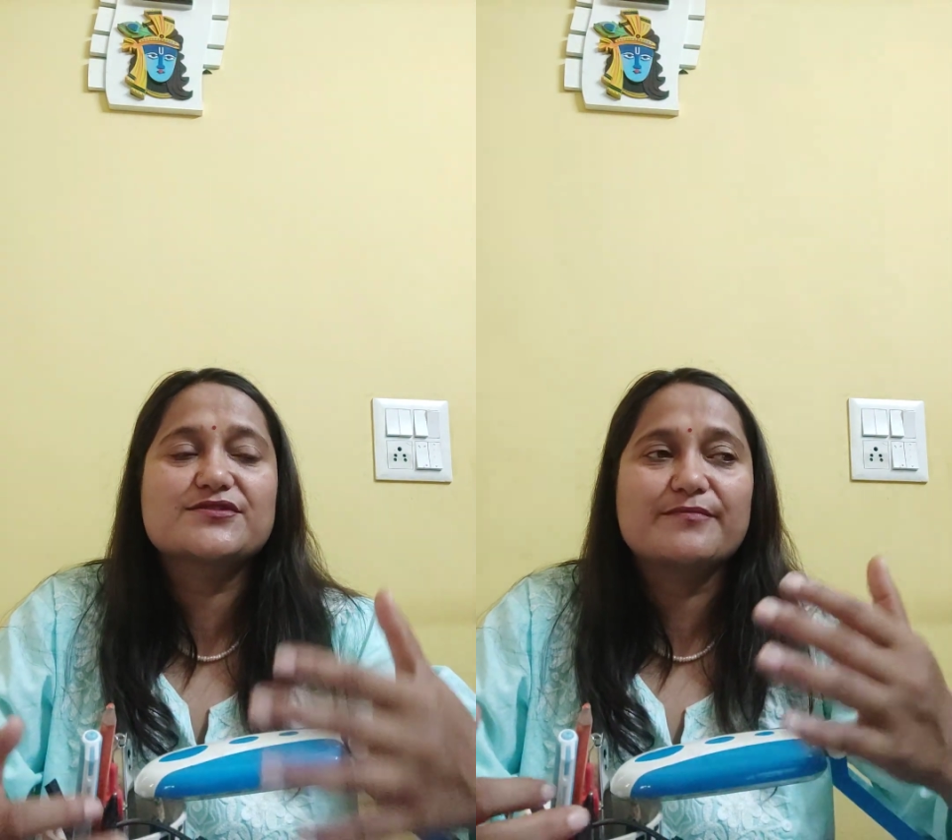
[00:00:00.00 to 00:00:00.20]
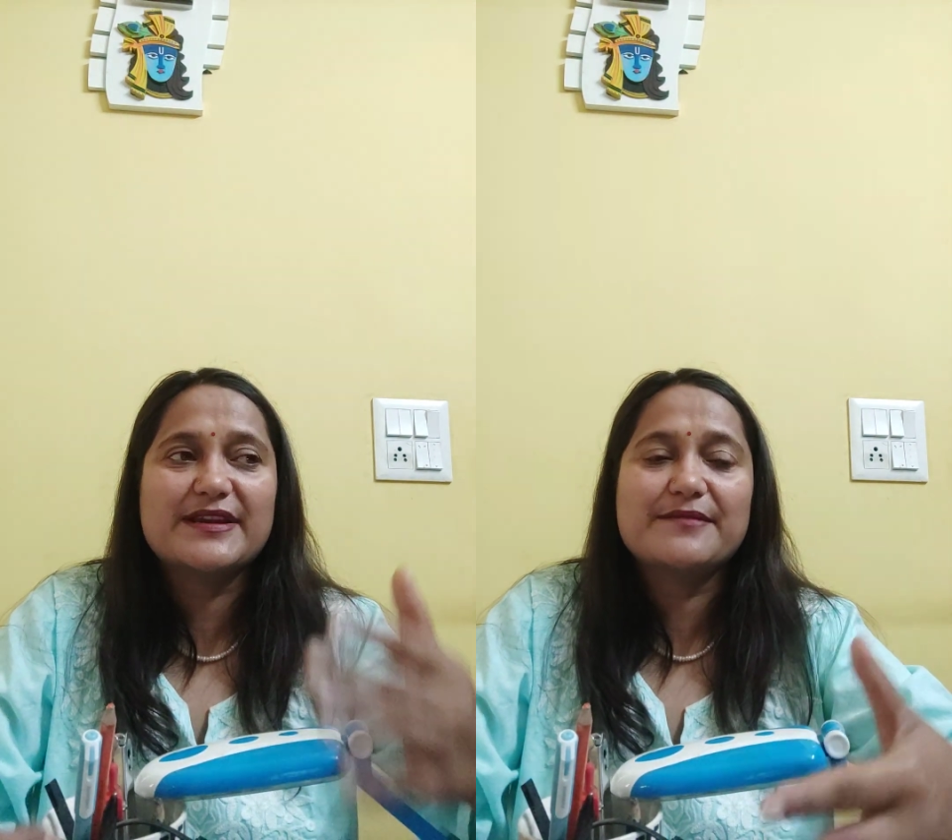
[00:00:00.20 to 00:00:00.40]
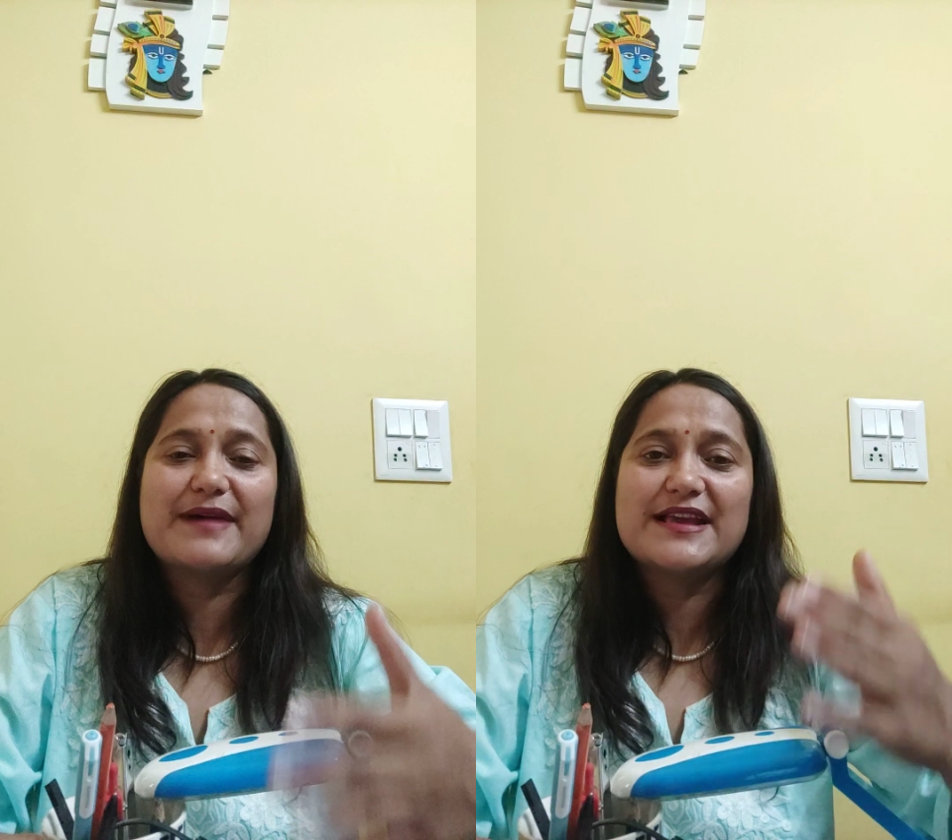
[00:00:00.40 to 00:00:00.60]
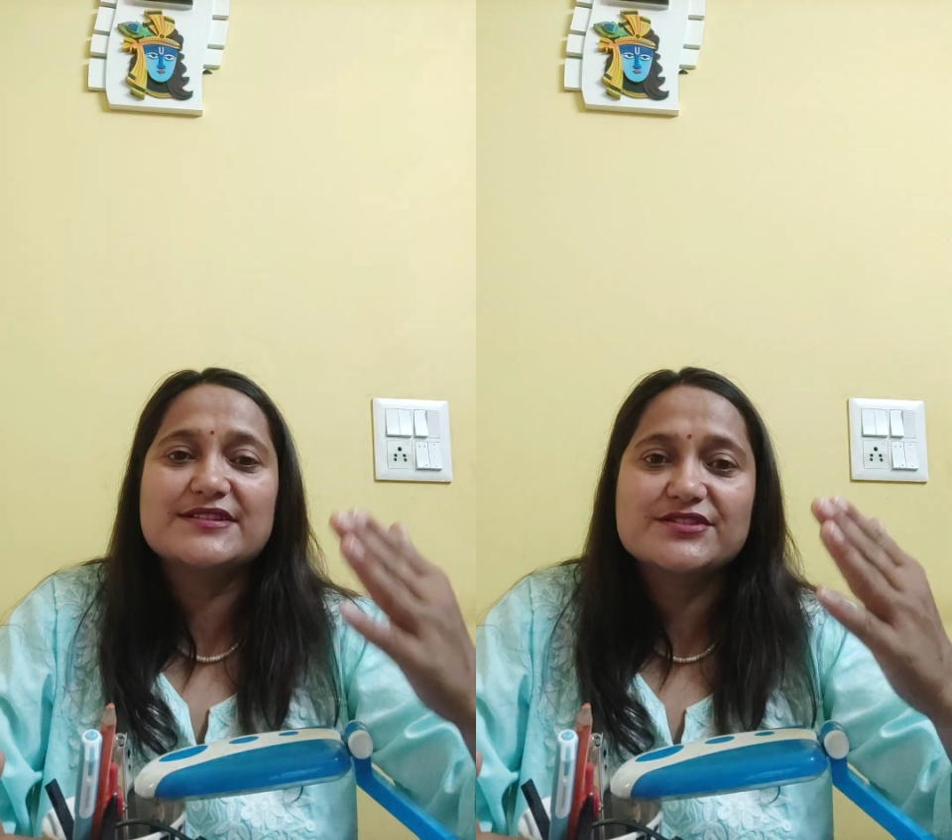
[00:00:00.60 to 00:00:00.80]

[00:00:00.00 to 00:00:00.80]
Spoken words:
to minimize